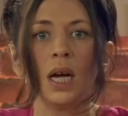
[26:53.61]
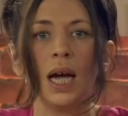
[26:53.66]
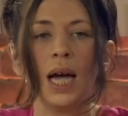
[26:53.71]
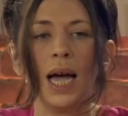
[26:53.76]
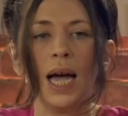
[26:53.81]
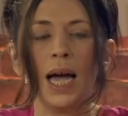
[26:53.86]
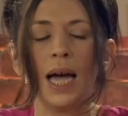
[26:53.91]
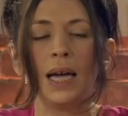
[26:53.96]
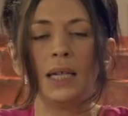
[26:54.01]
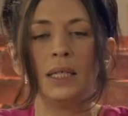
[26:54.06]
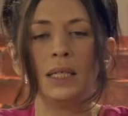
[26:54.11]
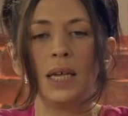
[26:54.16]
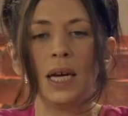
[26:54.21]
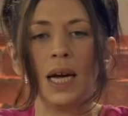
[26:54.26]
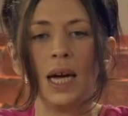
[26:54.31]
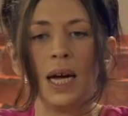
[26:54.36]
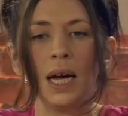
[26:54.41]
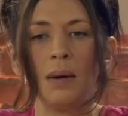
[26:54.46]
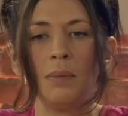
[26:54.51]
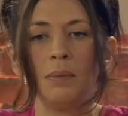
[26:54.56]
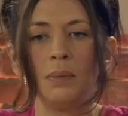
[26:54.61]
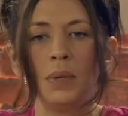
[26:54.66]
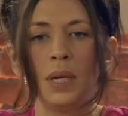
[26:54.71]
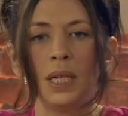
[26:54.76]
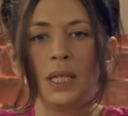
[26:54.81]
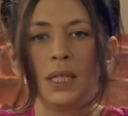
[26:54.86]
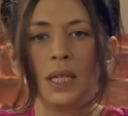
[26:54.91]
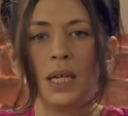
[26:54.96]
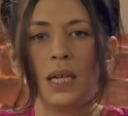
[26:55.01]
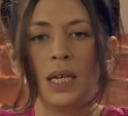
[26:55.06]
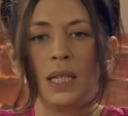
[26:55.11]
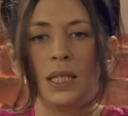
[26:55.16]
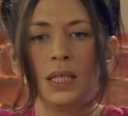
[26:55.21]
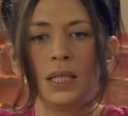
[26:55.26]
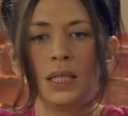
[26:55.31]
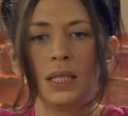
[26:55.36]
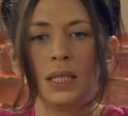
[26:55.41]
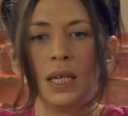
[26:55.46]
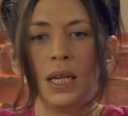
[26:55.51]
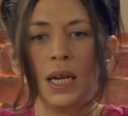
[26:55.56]
And
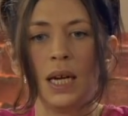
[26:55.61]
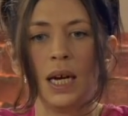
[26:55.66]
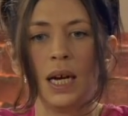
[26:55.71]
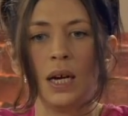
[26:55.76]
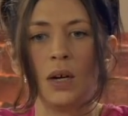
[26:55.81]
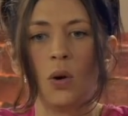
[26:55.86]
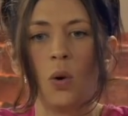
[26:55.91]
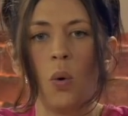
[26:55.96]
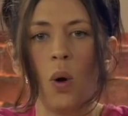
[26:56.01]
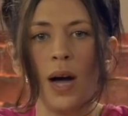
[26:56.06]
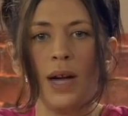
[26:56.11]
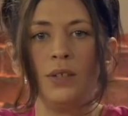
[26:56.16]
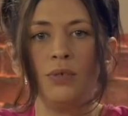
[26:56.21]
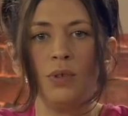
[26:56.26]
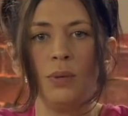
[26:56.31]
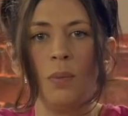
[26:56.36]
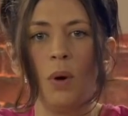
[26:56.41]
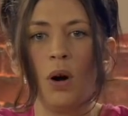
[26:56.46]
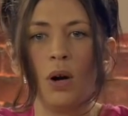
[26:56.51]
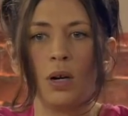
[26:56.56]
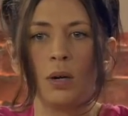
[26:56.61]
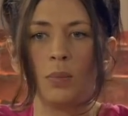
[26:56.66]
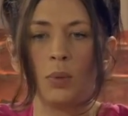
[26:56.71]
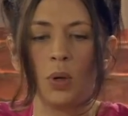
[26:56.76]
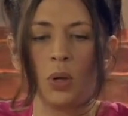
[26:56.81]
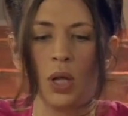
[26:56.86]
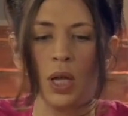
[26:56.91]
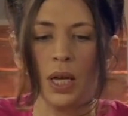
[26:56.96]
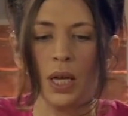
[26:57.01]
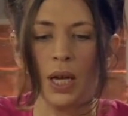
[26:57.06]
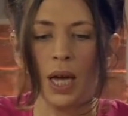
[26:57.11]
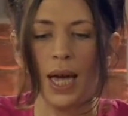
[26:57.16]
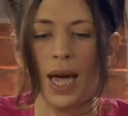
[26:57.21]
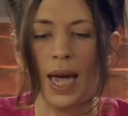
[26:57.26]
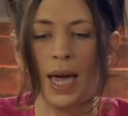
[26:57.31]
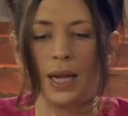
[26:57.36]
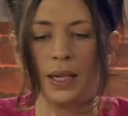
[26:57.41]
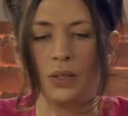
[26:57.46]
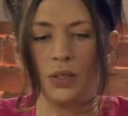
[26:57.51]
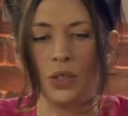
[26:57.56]
it's quite remarkable.
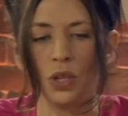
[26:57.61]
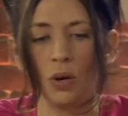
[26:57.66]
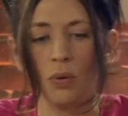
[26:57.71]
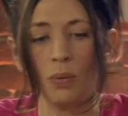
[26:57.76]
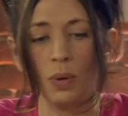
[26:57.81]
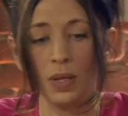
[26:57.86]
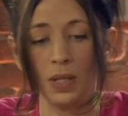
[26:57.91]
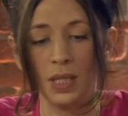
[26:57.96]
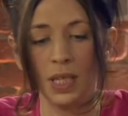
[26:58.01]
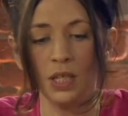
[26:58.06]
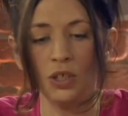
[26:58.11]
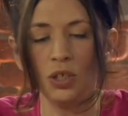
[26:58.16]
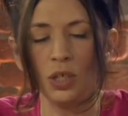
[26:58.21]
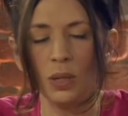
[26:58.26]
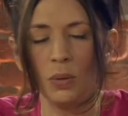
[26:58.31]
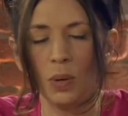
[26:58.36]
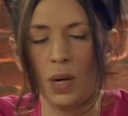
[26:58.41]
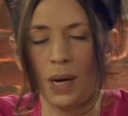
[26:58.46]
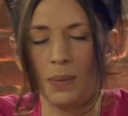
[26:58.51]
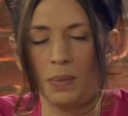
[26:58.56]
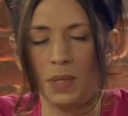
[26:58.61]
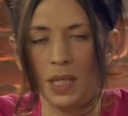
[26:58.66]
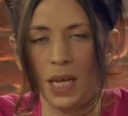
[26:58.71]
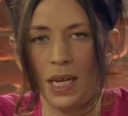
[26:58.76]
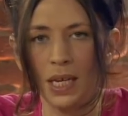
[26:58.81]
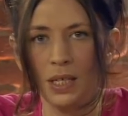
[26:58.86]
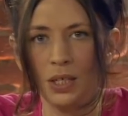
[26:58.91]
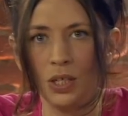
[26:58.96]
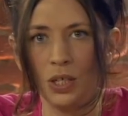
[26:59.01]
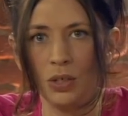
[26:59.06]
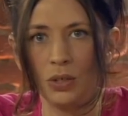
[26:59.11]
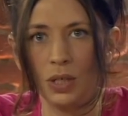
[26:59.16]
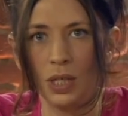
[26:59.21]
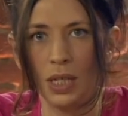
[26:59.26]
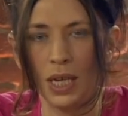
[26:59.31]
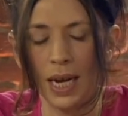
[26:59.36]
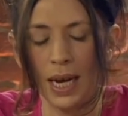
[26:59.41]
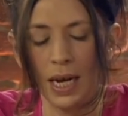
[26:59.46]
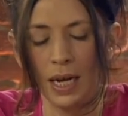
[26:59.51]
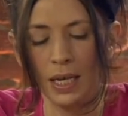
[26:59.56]
And so essentially what I'm saying to you
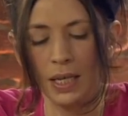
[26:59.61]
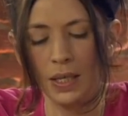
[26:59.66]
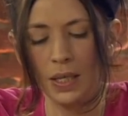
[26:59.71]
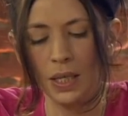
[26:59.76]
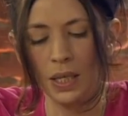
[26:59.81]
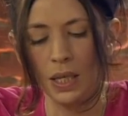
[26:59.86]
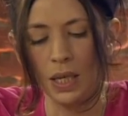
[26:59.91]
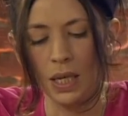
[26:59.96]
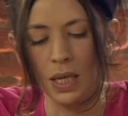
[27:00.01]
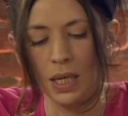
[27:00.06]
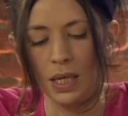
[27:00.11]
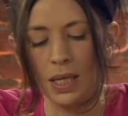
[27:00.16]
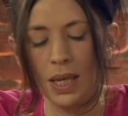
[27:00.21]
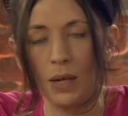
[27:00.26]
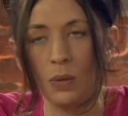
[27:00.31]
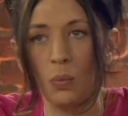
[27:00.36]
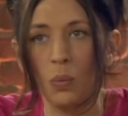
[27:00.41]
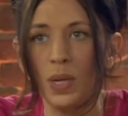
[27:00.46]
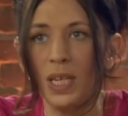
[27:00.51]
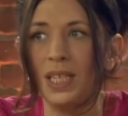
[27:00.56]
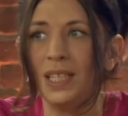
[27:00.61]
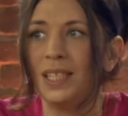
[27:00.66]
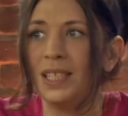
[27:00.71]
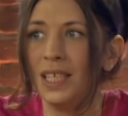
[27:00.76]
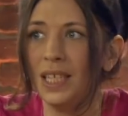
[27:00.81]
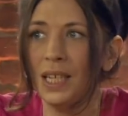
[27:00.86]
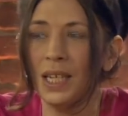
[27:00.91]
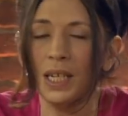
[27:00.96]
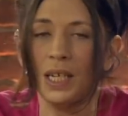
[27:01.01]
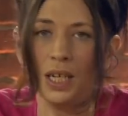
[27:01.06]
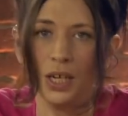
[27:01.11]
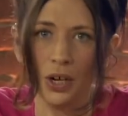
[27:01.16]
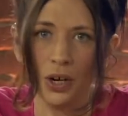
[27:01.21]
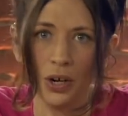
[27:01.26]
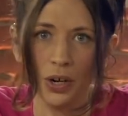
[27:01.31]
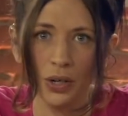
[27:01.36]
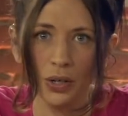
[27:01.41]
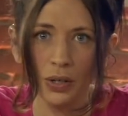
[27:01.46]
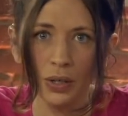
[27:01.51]
today is that we sit here